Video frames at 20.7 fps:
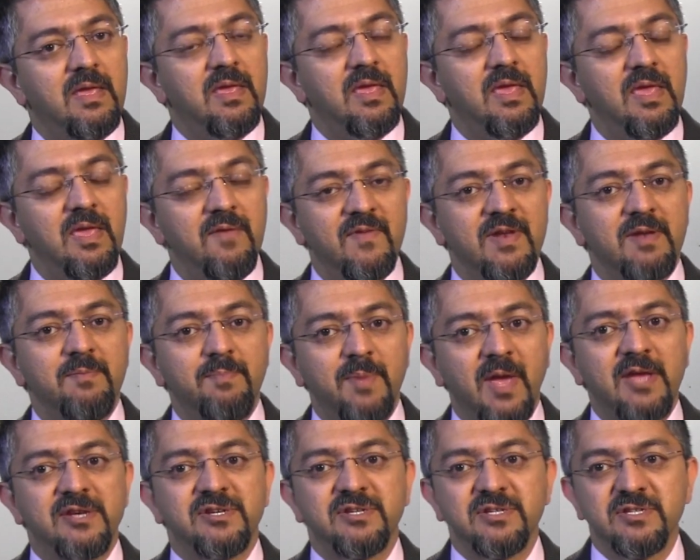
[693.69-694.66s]
Even in
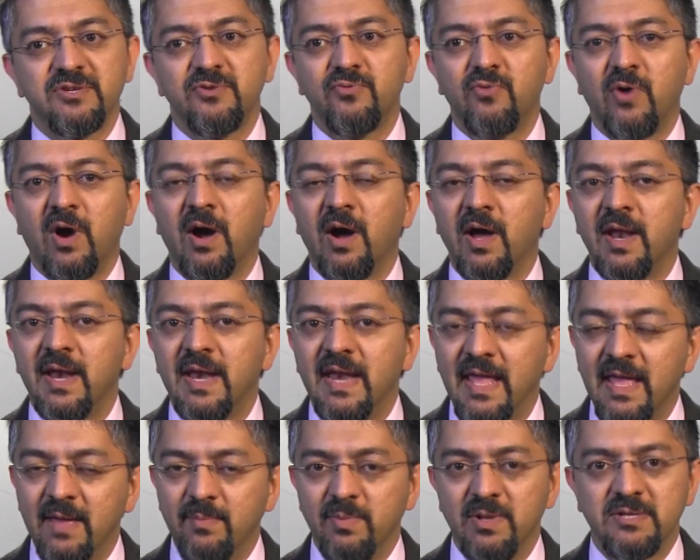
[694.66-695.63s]
patients who are
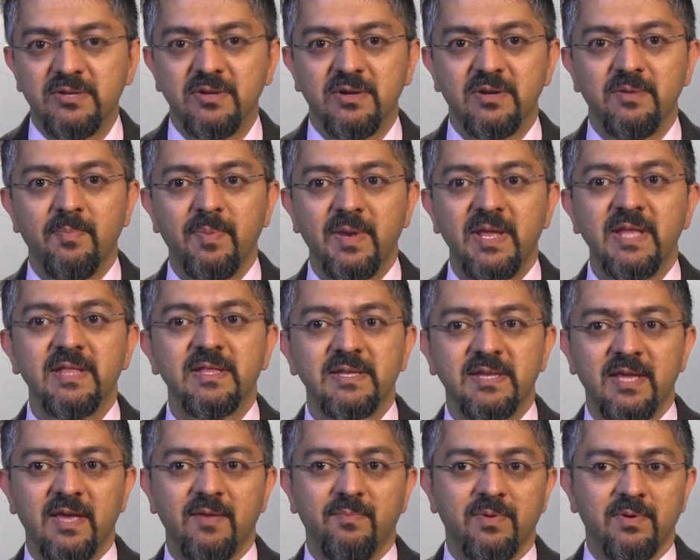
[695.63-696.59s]
unable to complete the
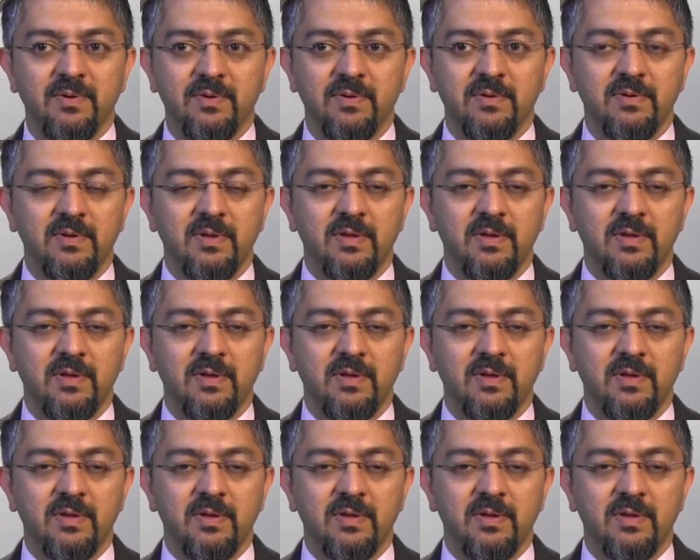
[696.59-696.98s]
taper,